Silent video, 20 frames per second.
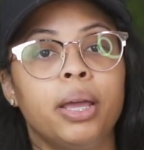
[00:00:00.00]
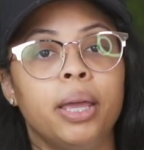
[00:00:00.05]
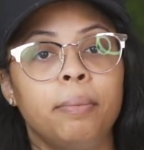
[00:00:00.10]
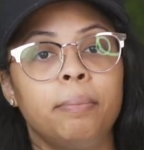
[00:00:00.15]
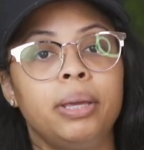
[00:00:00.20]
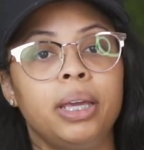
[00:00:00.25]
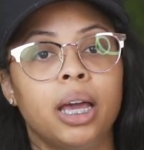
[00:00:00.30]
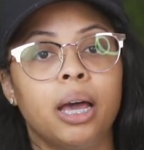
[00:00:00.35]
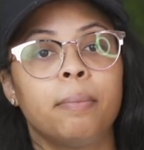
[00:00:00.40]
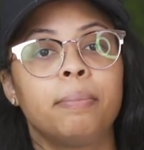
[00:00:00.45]

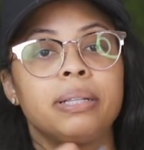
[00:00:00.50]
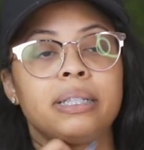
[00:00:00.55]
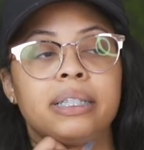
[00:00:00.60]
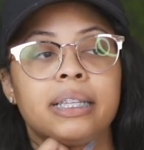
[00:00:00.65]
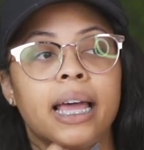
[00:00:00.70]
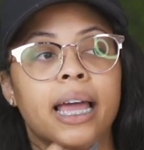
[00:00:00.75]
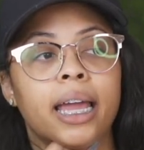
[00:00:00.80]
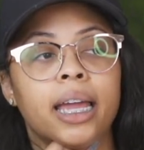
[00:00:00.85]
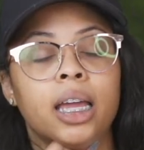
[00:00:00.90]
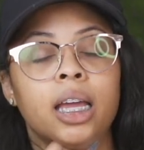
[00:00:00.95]
hit me up and
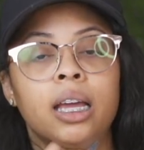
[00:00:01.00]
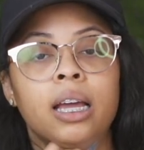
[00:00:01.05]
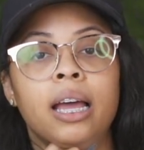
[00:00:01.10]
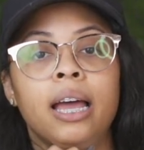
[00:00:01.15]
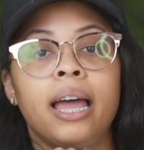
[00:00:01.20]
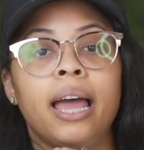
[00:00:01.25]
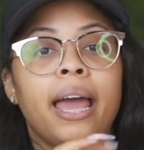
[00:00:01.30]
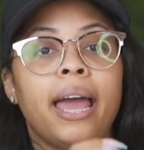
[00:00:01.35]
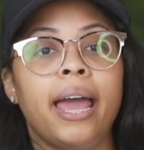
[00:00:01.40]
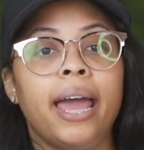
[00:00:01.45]
say,
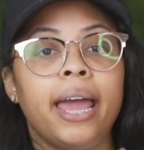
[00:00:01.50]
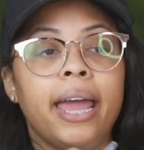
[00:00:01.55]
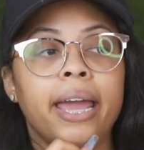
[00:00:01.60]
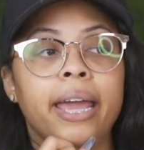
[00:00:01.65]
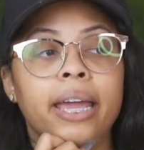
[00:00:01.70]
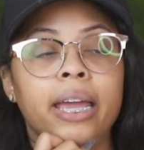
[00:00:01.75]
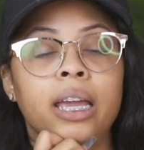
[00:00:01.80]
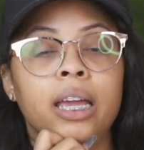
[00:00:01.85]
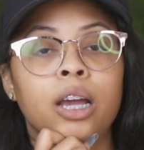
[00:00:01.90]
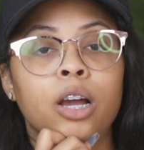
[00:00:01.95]

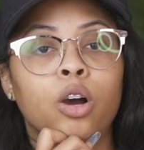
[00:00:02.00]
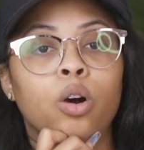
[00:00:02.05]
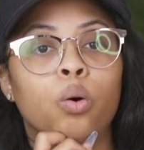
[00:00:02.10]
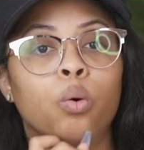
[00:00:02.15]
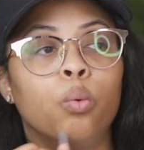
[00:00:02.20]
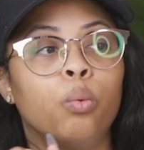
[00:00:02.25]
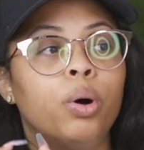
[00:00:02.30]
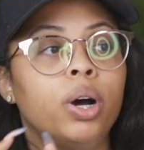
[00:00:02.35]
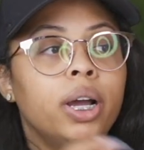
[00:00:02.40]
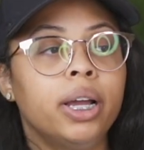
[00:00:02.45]
hey,
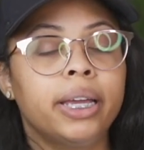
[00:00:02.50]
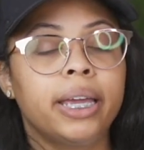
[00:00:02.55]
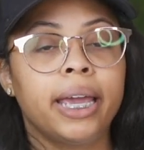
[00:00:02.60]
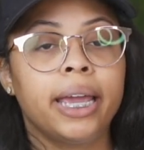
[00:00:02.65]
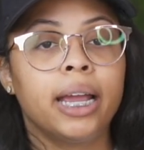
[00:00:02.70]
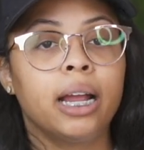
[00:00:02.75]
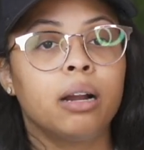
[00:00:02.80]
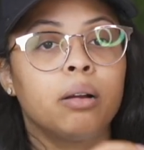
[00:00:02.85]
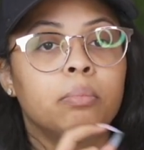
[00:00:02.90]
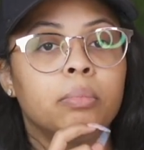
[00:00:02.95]
what
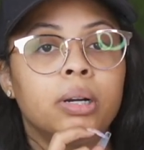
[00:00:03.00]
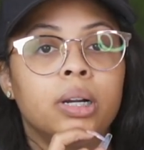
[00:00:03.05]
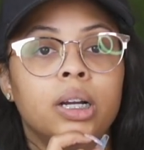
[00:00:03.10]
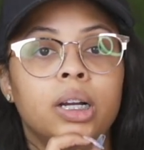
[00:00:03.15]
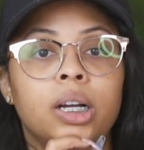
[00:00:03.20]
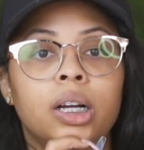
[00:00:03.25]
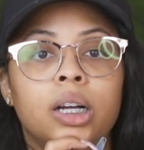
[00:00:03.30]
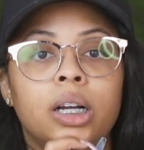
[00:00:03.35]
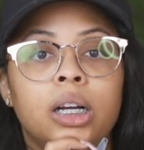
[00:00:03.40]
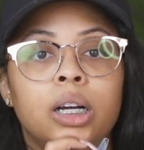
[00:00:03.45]

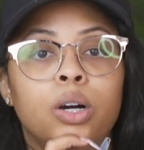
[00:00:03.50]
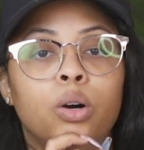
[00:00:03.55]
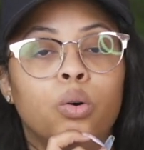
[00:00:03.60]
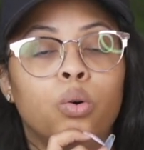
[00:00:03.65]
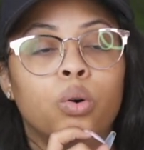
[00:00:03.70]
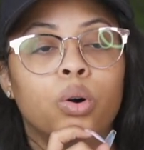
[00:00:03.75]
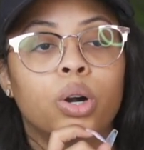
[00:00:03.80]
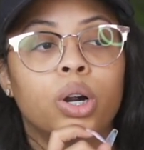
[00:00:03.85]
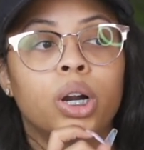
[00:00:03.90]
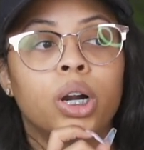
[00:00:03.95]
camera
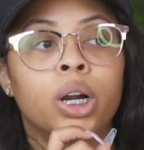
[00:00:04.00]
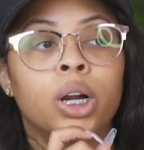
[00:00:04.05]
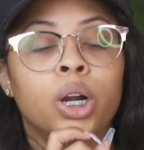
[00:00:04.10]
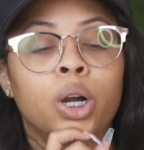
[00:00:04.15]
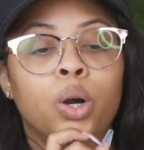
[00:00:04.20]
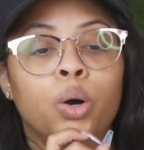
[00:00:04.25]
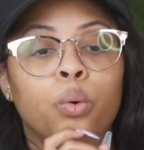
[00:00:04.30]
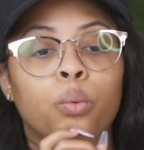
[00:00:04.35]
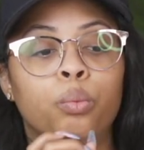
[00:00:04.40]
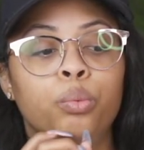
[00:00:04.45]
or,
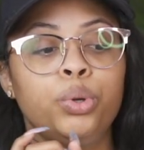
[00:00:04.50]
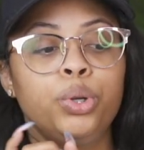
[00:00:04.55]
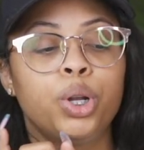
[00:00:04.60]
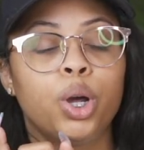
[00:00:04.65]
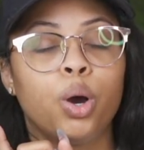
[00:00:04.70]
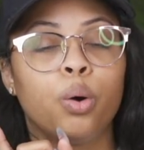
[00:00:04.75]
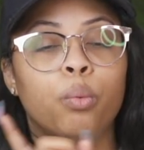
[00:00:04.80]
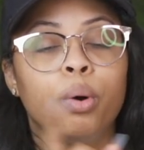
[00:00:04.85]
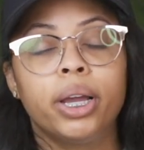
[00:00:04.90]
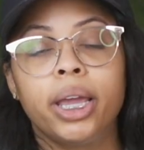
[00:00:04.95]
you
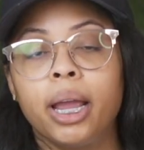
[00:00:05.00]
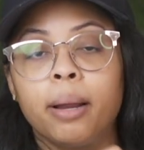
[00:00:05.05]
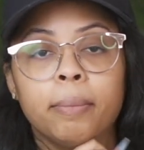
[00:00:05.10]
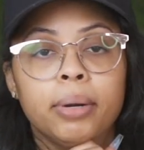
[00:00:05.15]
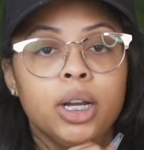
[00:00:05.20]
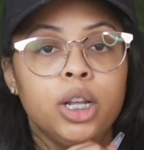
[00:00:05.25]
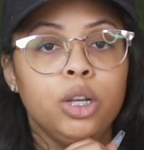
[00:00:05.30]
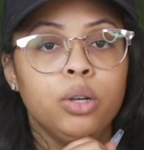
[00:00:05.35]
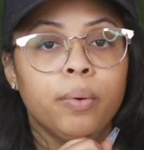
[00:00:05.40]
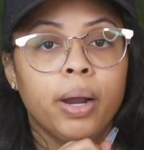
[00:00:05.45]
know, what
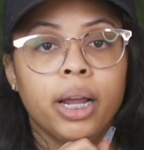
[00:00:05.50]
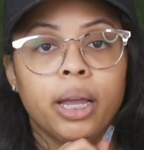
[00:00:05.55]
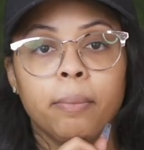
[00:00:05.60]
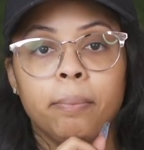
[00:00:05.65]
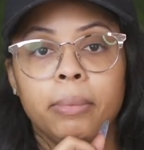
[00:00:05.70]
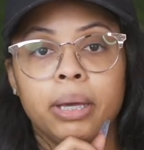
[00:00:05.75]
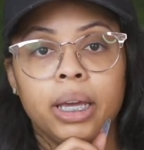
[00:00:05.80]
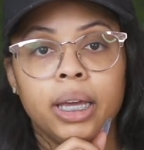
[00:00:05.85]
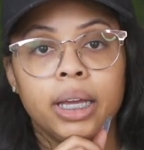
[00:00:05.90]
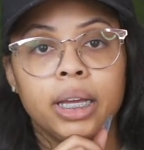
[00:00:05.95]
camera do you
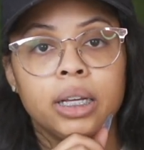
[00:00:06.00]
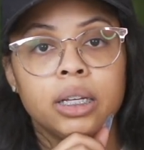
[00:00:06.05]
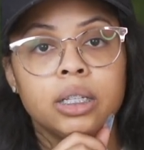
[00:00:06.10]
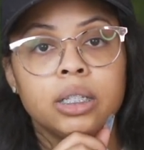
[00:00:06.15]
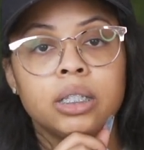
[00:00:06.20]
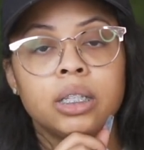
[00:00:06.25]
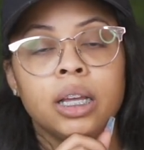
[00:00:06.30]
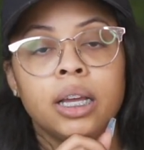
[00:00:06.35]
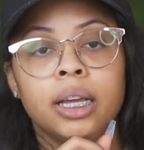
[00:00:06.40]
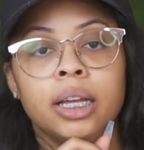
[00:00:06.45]

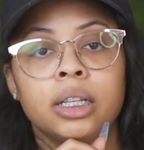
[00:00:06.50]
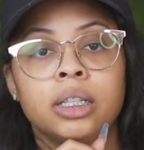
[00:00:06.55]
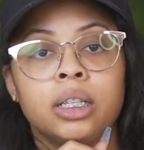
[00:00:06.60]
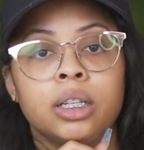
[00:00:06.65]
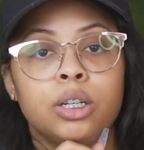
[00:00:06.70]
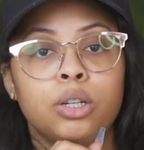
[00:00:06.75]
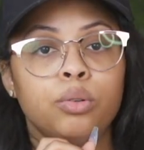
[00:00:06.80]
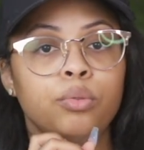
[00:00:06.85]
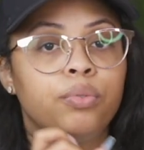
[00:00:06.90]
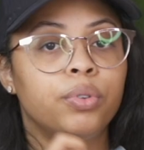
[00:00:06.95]
recommend
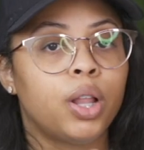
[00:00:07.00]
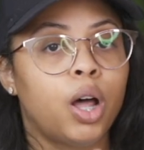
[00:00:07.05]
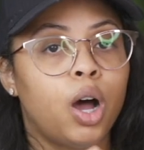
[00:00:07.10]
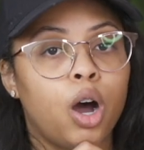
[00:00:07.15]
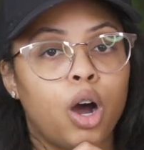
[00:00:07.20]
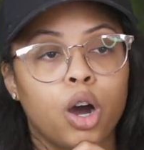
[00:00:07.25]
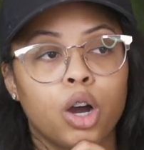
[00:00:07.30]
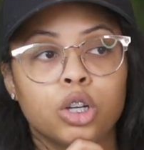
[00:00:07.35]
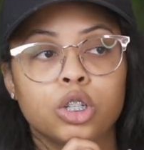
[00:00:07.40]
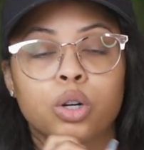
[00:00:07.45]
to do
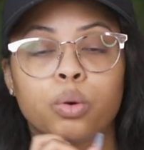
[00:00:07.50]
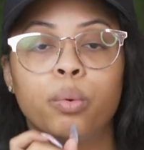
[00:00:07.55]
vlogs?